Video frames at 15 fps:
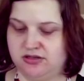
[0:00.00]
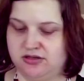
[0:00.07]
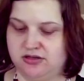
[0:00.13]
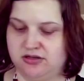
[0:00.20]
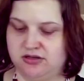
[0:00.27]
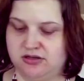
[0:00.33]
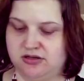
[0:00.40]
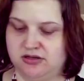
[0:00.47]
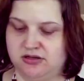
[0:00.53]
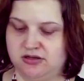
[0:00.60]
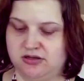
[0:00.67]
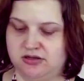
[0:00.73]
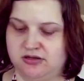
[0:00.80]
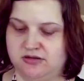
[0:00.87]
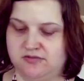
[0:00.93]

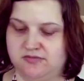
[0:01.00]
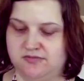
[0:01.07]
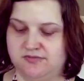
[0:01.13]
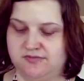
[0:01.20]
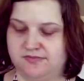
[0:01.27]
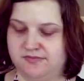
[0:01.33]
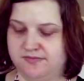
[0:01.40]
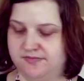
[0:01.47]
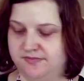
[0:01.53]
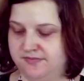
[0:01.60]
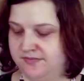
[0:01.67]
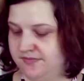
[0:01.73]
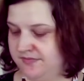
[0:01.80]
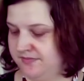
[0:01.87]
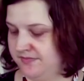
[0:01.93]

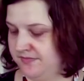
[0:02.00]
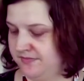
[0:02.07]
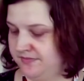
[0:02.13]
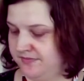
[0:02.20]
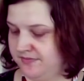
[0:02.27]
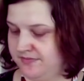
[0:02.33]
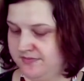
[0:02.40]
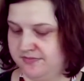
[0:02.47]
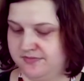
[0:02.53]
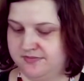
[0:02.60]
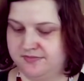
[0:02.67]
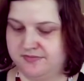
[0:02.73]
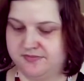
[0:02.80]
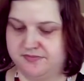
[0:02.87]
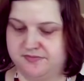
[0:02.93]

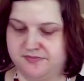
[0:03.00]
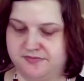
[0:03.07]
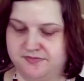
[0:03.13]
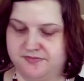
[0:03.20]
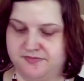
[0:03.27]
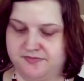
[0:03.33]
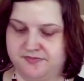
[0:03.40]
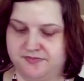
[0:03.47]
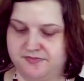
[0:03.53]
(no one is talking)